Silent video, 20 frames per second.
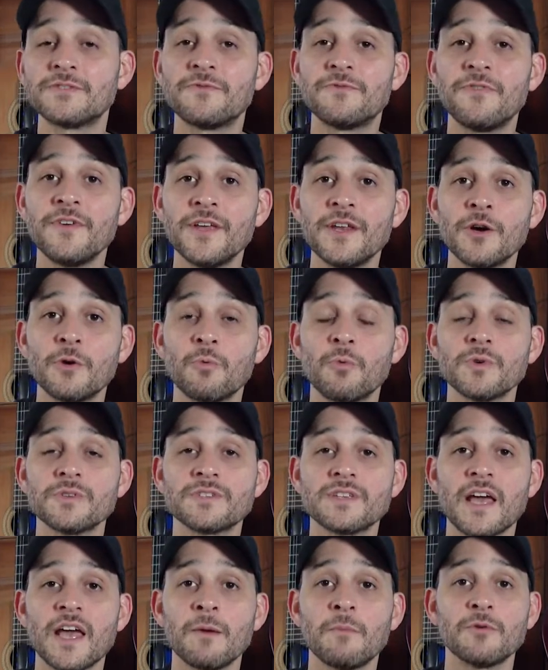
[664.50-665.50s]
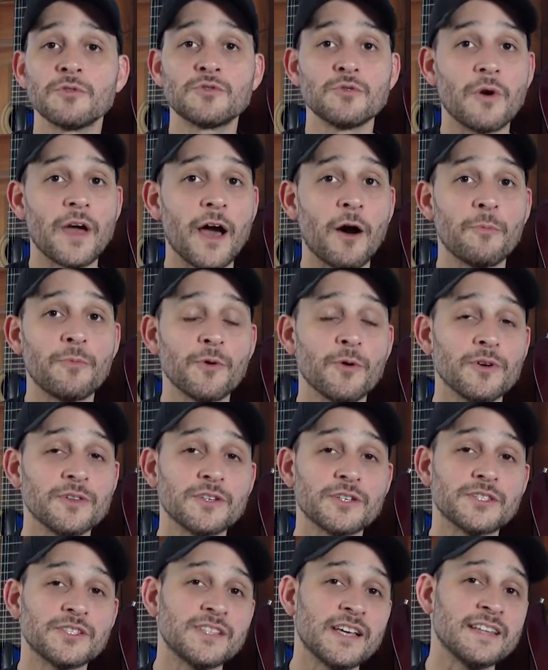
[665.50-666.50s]
video was able to help you
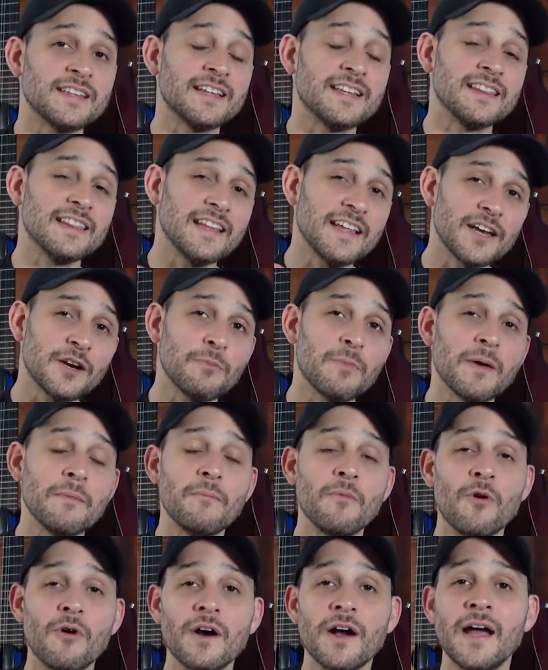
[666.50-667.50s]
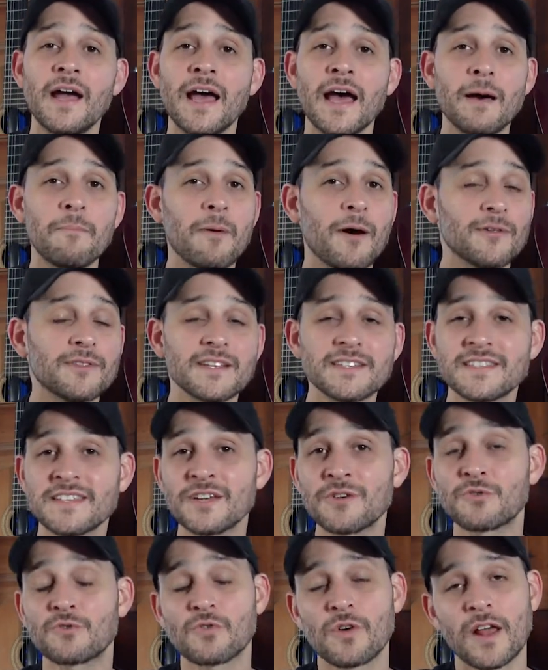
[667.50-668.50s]
understand a little bit more about this
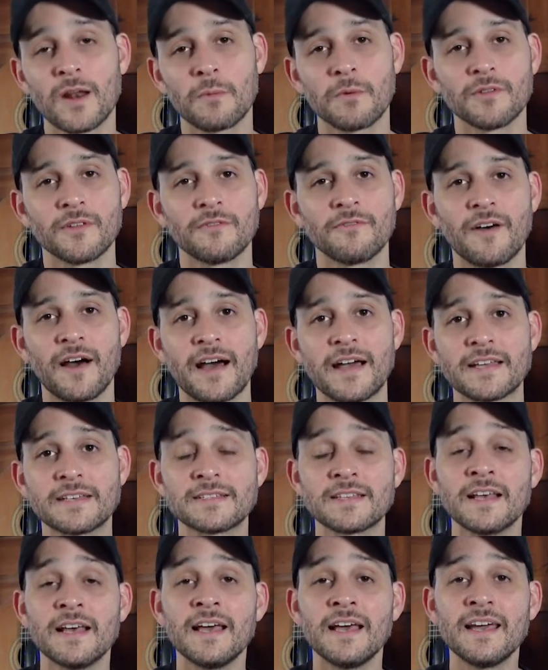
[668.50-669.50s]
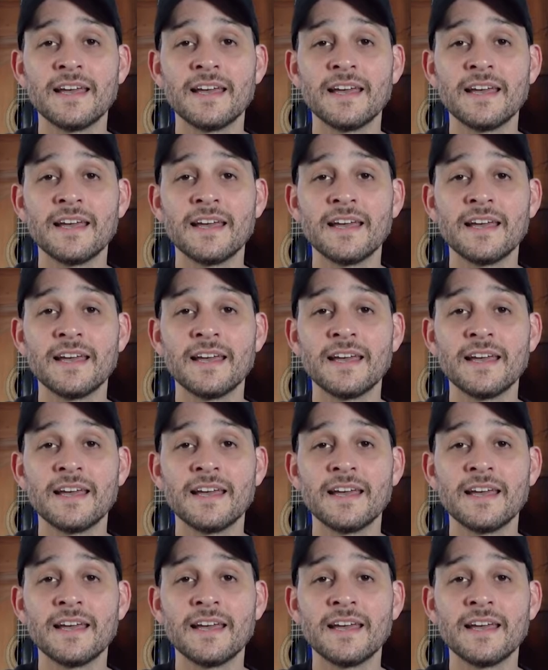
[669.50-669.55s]
incredible device.